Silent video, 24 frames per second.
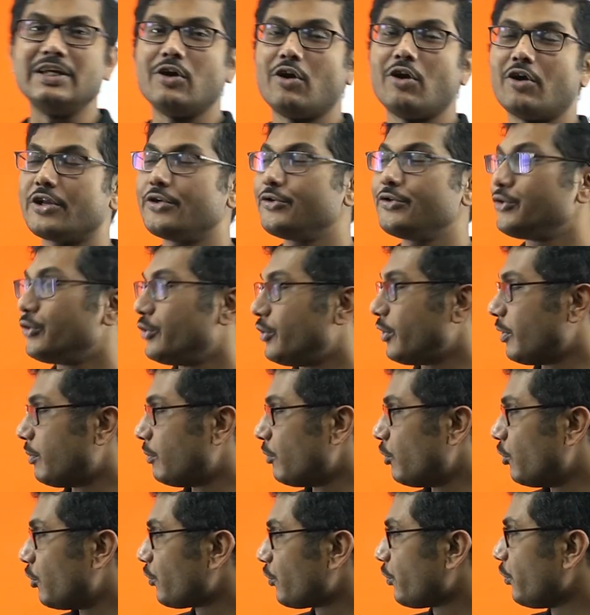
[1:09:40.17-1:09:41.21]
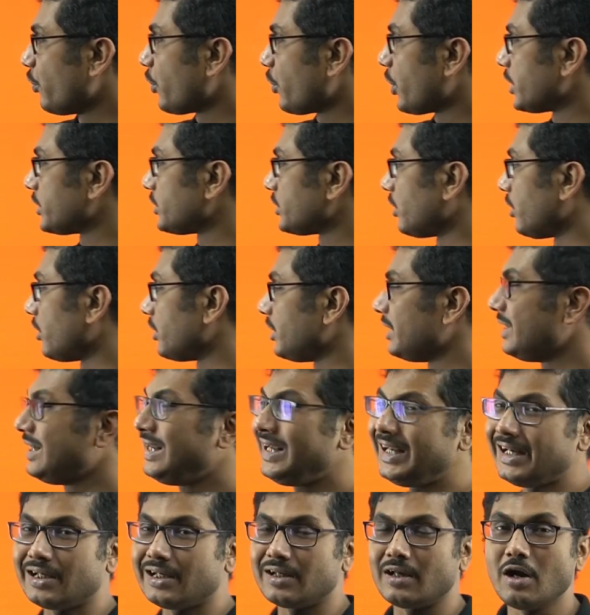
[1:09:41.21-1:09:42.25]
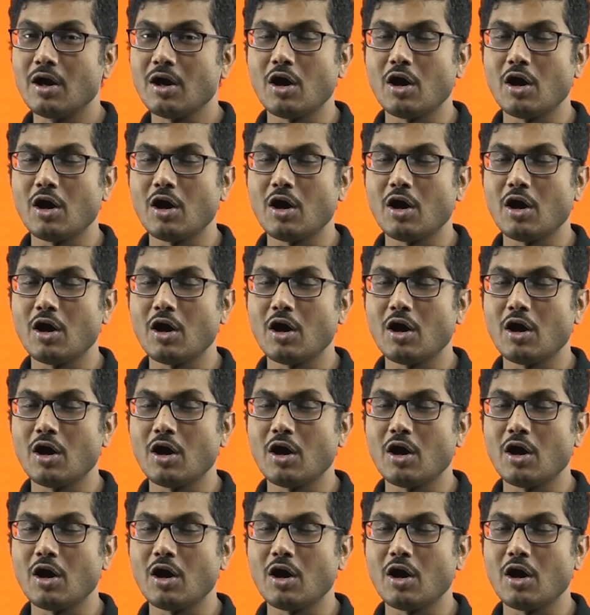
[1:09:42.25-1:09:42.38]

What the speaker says: or you should more focus on NEET,